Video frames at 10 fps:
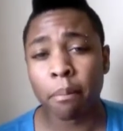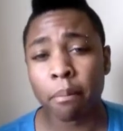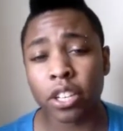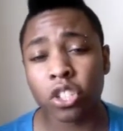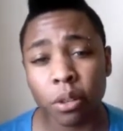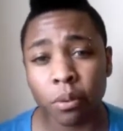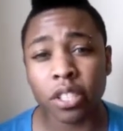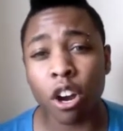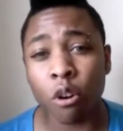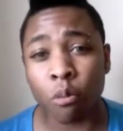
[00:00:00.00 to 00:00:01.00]
but she was
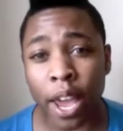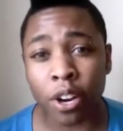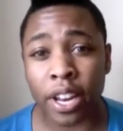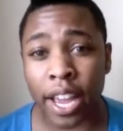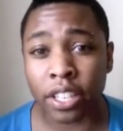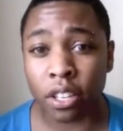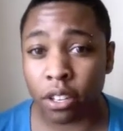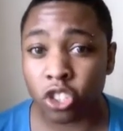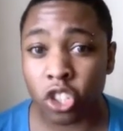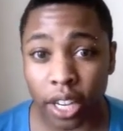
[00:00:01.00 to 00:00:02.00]
a ride or die
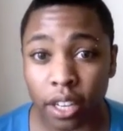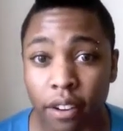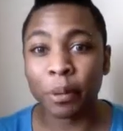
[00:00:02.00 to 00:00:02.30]
chick.